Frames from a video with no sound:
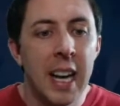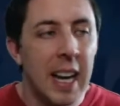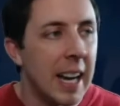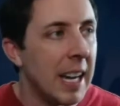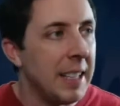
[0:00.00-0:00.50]

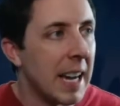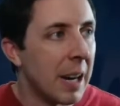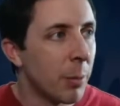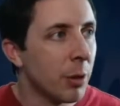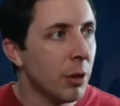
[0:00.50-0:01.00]
and now
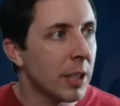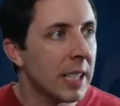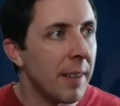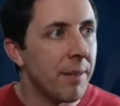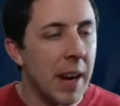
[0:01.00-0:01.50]
we're looking
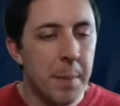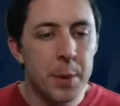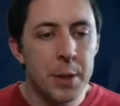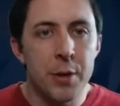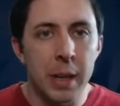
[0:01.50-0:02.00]
at Vapor
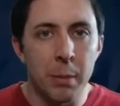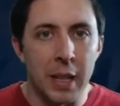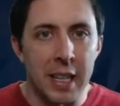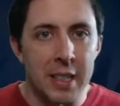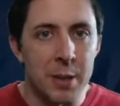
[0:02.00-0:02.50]

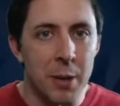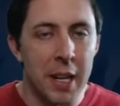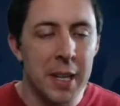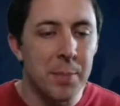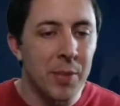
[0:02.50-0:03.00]
Dreamlands,
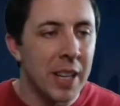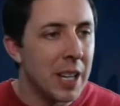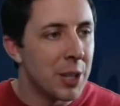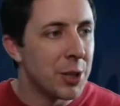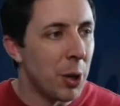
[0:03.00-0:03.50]
right?
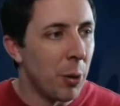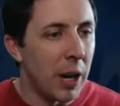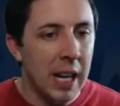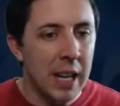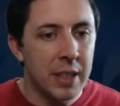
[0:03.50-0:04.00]
So,
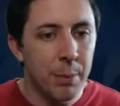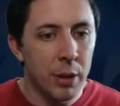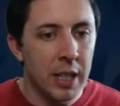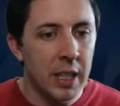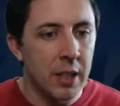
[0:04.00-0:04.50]
I have
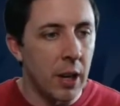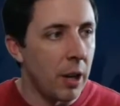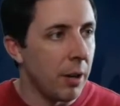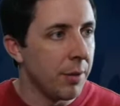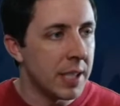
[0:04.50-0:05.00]
completed
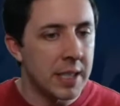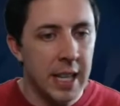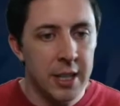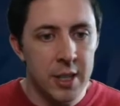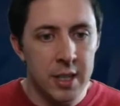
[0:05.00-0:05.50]
all of the
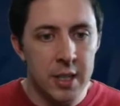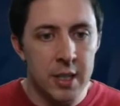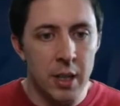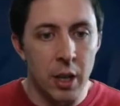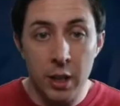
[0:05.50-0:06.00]
stages
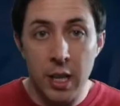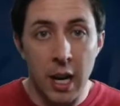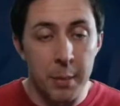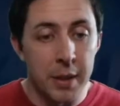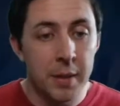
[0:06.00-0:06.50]
on
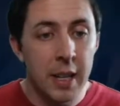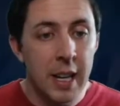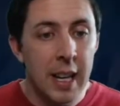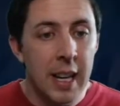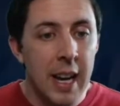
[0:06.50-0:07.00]
common,
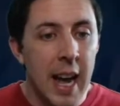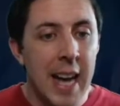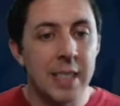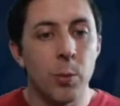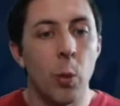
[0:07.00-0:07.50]

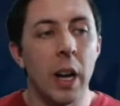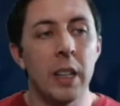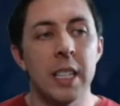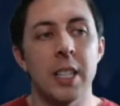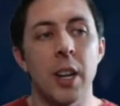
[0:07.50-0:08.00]
as well
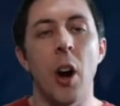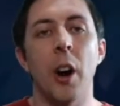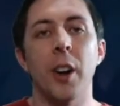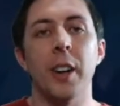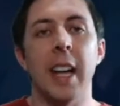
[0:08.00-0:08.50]
as
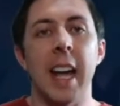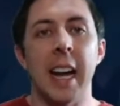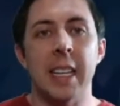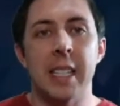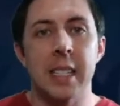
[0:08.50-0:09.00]
hard,
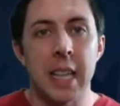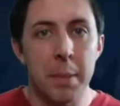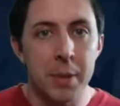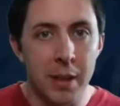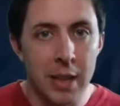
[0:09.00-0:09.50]

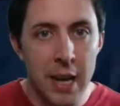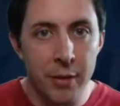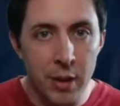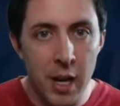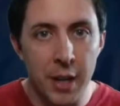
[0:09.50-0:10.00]
except level
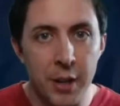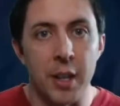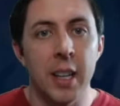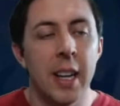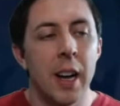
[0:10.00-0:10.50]

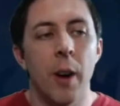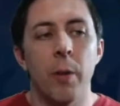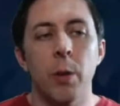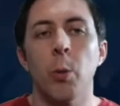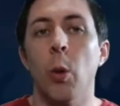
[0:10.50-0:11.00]
100.
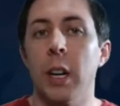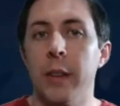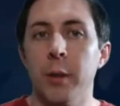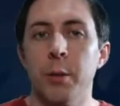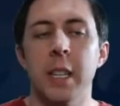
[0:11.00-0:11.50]
For
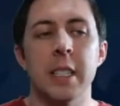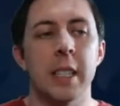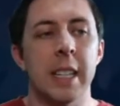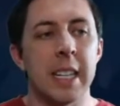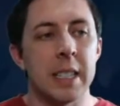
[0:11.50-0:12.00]
whatever
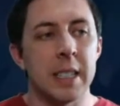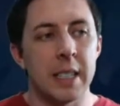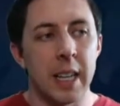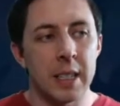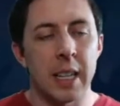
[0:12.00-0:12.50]
reason, it
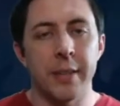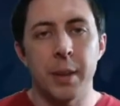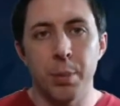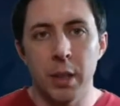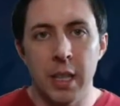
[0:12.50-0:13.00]
says I've
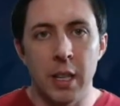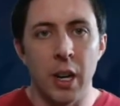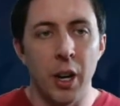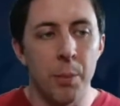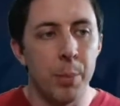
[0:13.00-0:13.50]
completed it
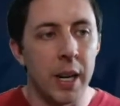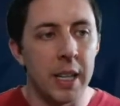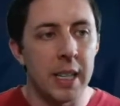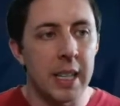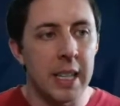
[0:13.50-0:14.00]
all,
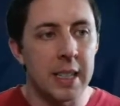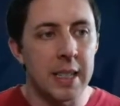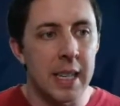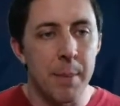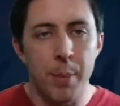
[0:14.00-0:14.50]
but
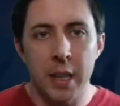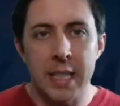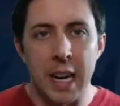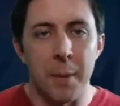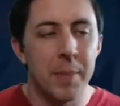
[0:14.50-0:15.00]
it bugged
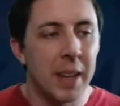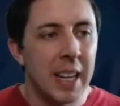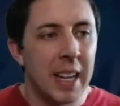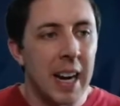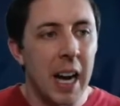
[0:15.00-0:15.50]
out.
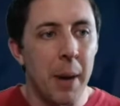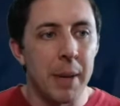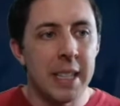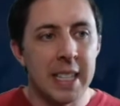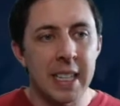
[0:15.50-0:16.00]

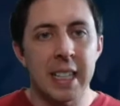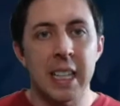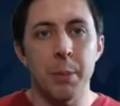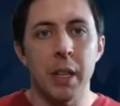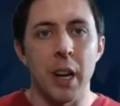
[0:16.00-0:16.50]
It didn't
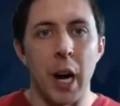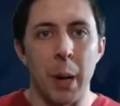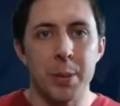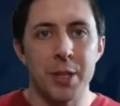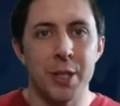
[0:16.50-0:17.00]
give me the
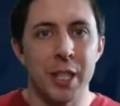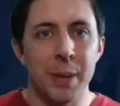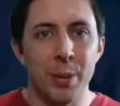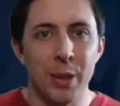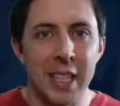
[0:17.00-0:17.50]
option to
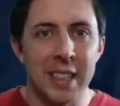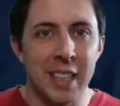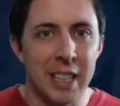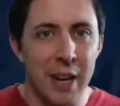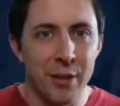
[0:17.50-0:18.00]
complete the
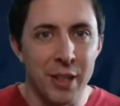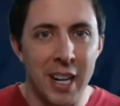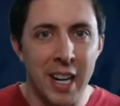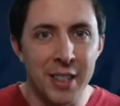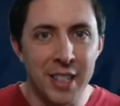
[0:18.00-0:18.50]
level
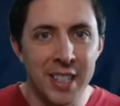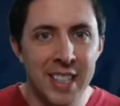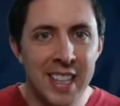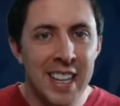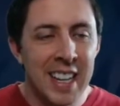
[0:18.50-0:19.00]
100
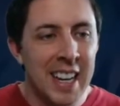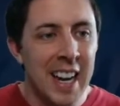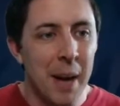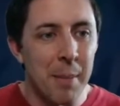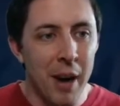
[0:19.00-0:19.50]

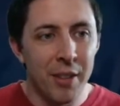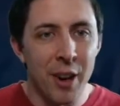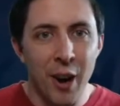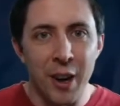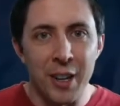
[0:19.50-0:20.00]
of the
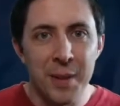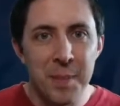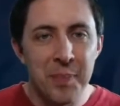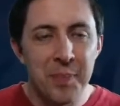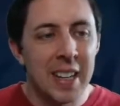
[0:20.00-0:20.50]
hard,
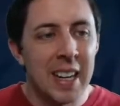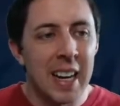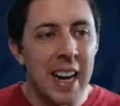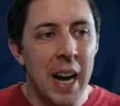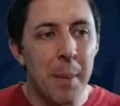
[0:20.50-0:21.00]

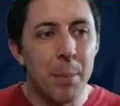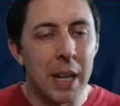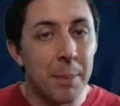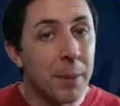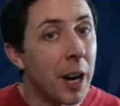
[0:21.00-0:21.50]
but
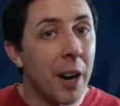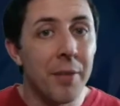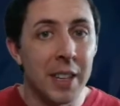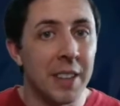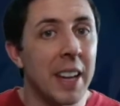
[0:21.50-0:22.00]
I'm
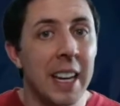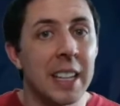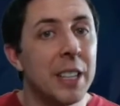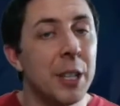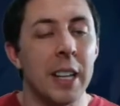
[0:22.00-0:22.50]
confident that it
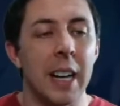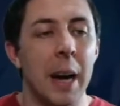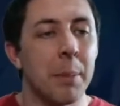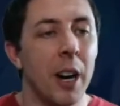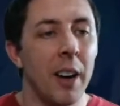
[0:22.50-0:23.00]
can do it.
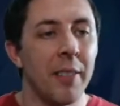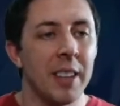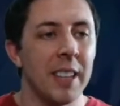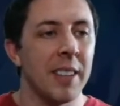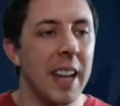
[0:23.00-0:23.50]
I'm
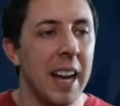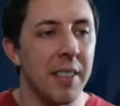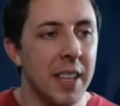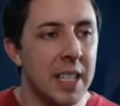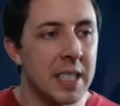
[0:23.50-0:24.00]
confident
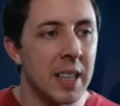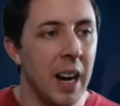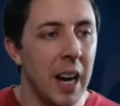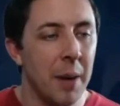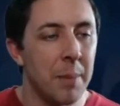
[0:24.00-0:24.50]
that this
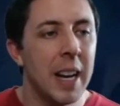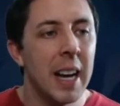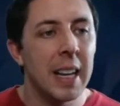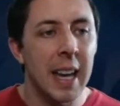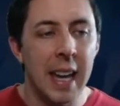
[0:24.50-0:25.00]
comp
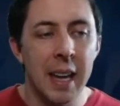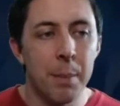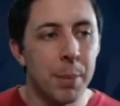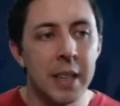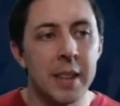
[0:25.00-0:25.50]
can
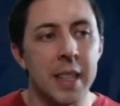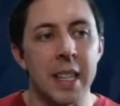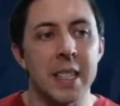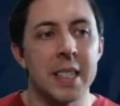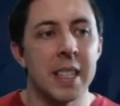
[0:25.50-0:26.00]
beat
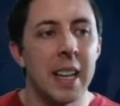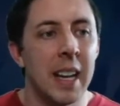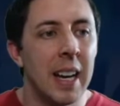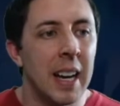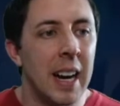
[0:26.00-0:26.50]
this,
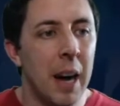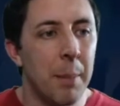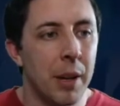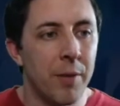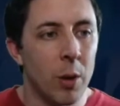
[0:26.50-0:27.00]

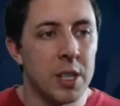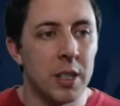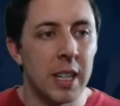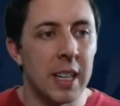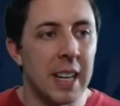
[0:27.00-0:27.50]
but
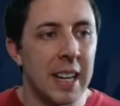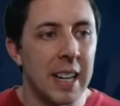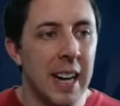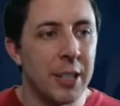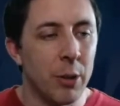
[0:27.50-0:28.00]
unfortunately,
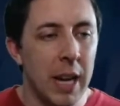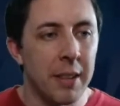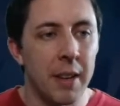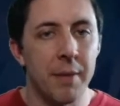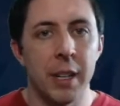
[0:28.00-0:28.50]
I don't have
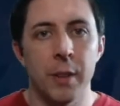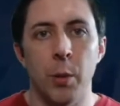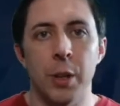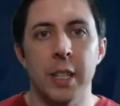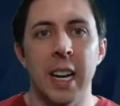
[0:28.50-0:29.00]
that video
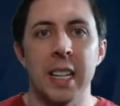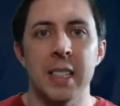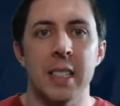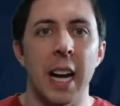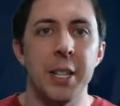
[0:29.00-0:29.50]
for you
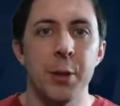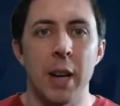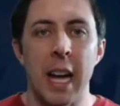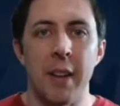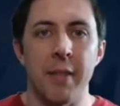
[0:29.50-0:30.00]
guys. I do
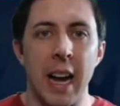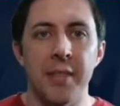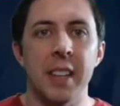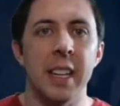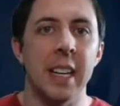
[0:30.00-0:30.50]
have
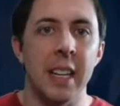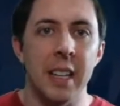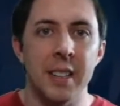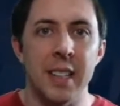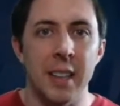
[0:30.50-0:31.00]
at the
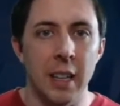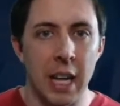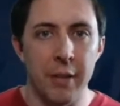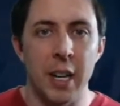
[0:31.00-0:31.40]
end the level